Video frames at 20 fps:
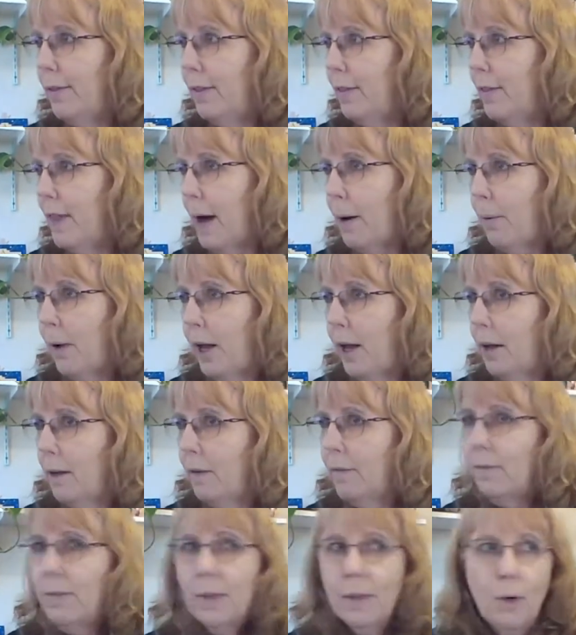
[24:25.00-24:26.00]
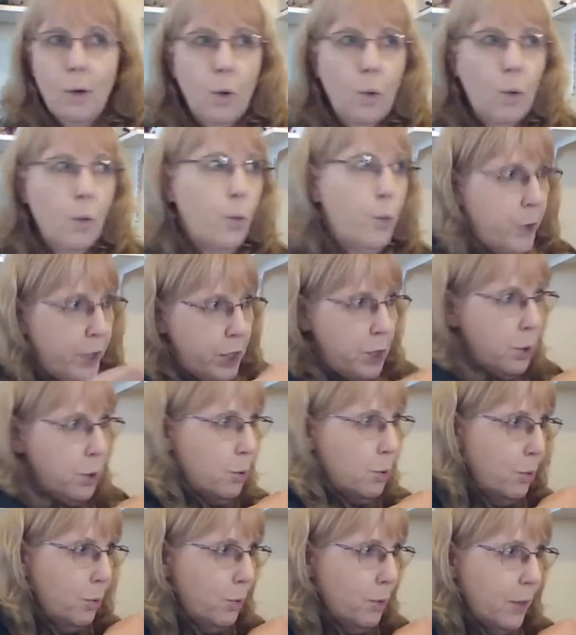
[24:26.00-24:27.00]
That way.
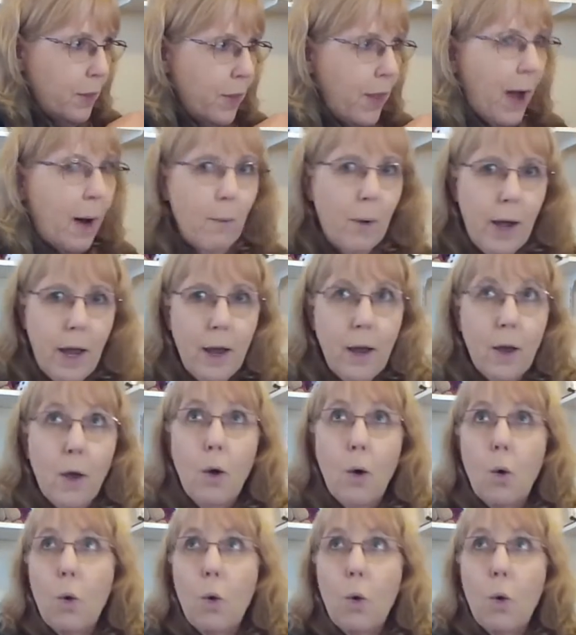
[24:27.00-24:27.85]
That way.